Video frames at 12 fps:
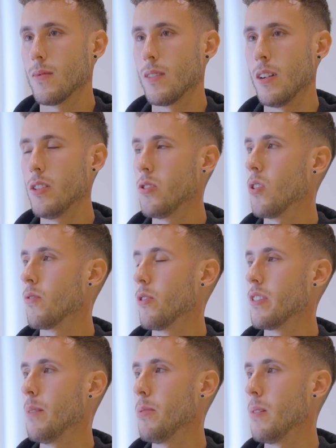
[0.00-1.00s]
And let's talk, for
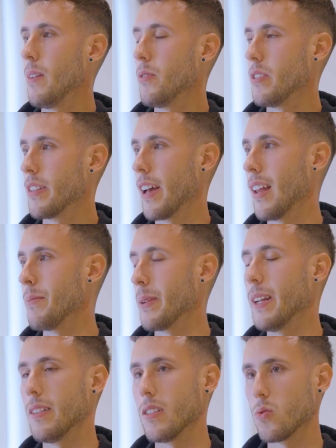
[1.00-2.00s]
example, about
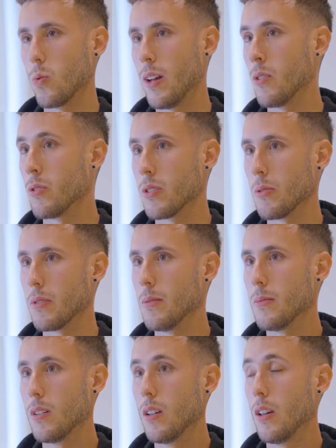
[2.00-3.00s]
scalability as well on
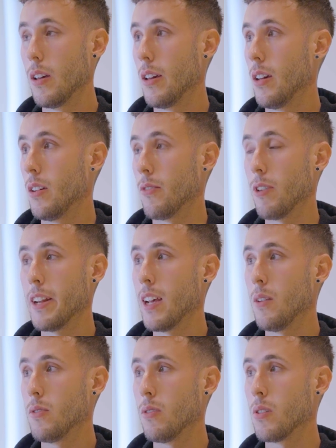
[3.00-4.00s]
Ethereum. Yeah. Right
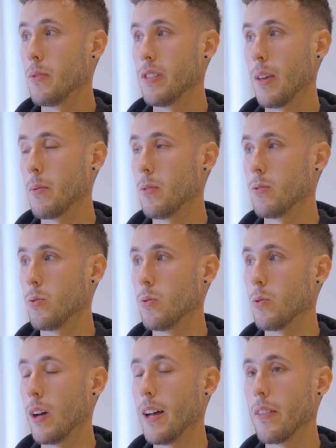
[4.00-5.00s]
now, Ethereum is able
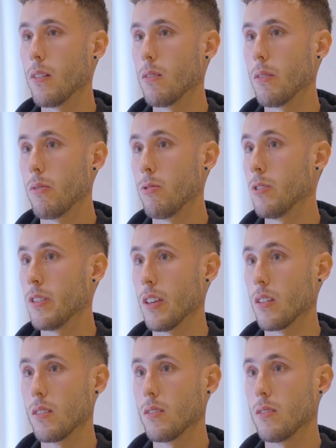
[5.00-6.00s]
to handle
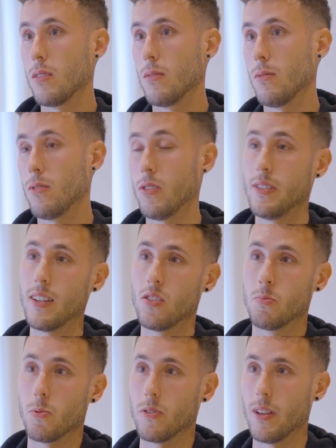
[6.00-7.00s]
30
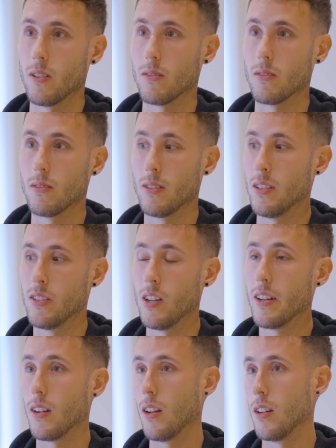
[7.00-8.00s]
transactions per second. That's
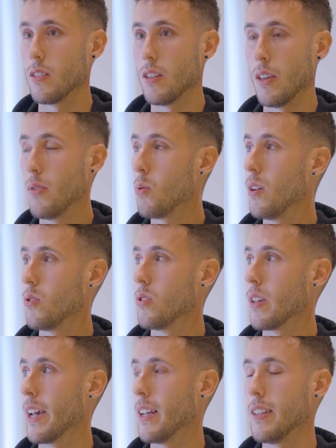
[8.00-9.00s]
not a lot. If you want to
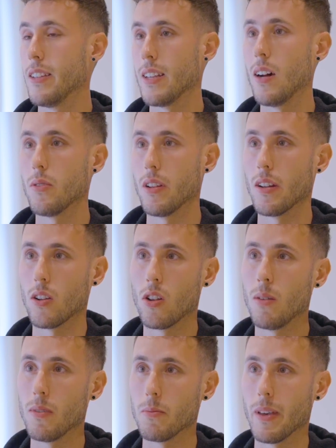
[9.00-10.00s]
scale this out in a
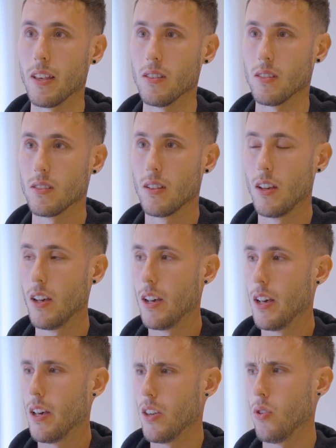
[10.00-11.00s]
global basis,
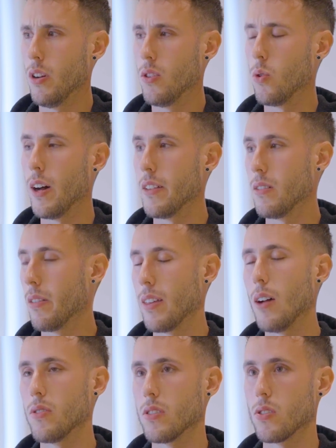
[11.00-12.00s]
you need to handle
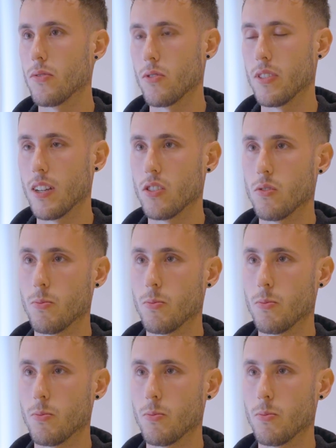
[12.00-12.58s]
thousands of transactions